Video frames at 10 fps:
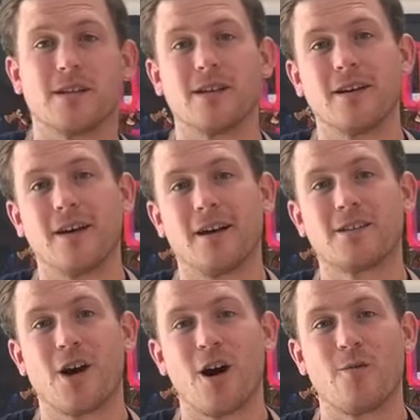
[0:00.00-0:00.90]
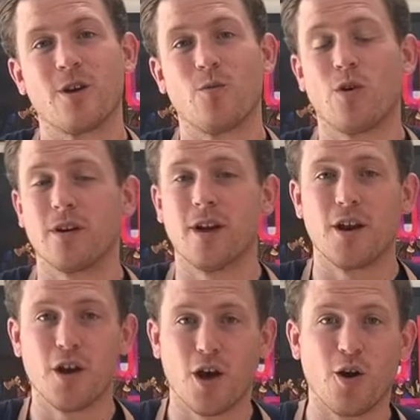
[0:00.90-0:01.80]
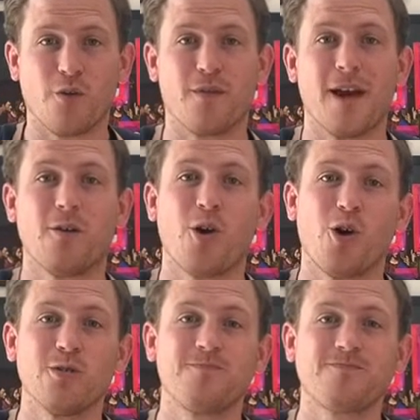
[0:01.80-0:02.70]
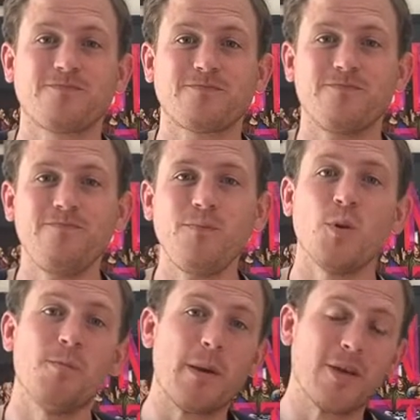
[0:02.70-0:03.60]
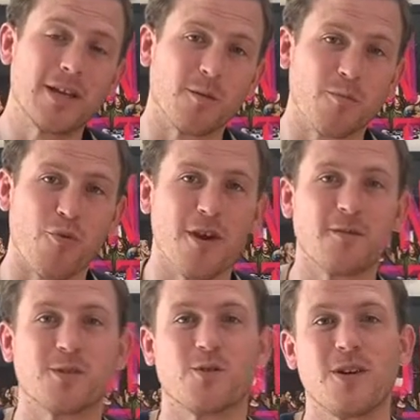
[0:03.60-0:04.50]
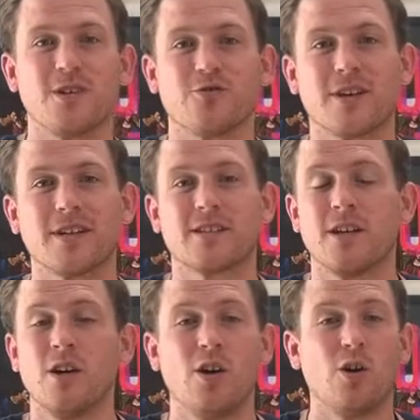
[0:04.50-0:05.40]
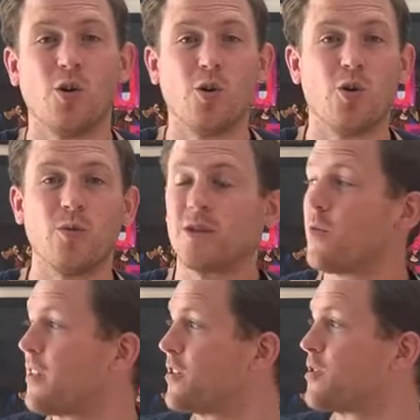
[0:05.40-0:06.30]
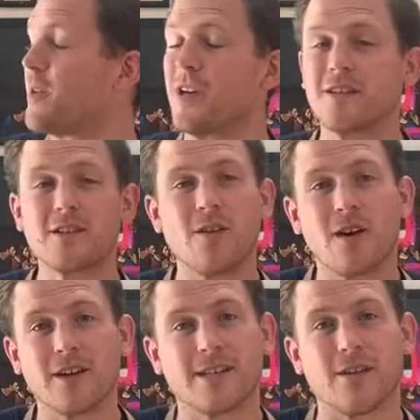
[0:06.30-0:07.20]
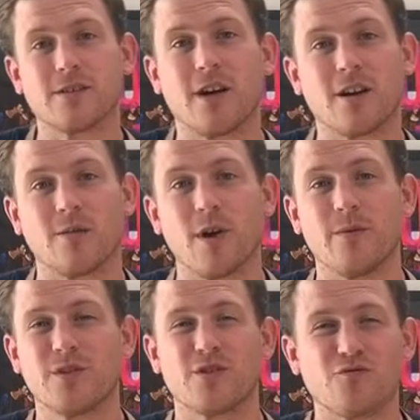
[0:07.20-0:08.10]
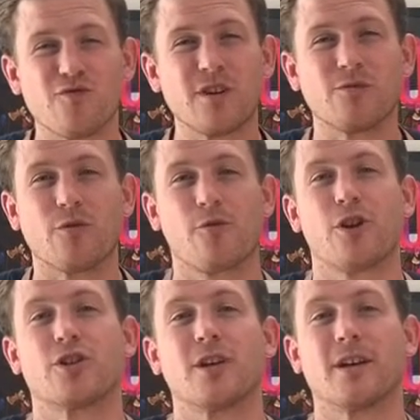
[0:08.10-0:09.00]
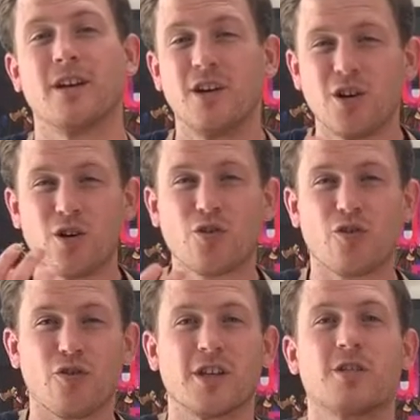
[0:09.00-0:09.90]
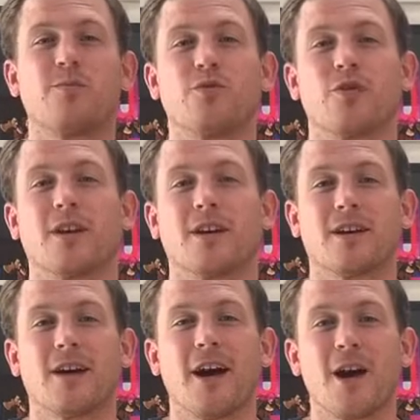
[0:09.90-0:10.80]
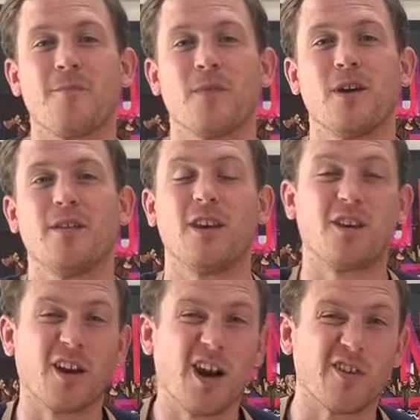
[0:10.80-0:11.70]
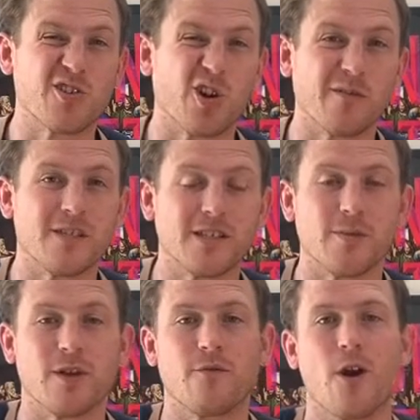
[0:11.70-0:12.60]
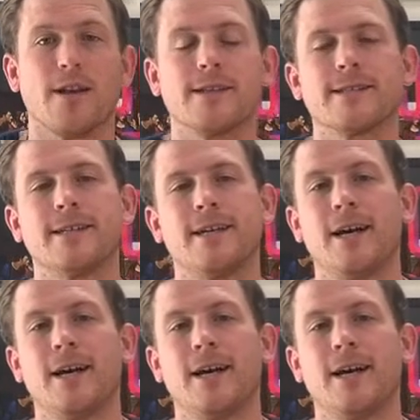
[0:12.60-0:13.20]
a time where you want a night off the alcohol, maybe a little break between drinks, or with the weather just being so nice outside at the moment, just a real refreshing, crisp drink that you can kind of show off to some of your friends.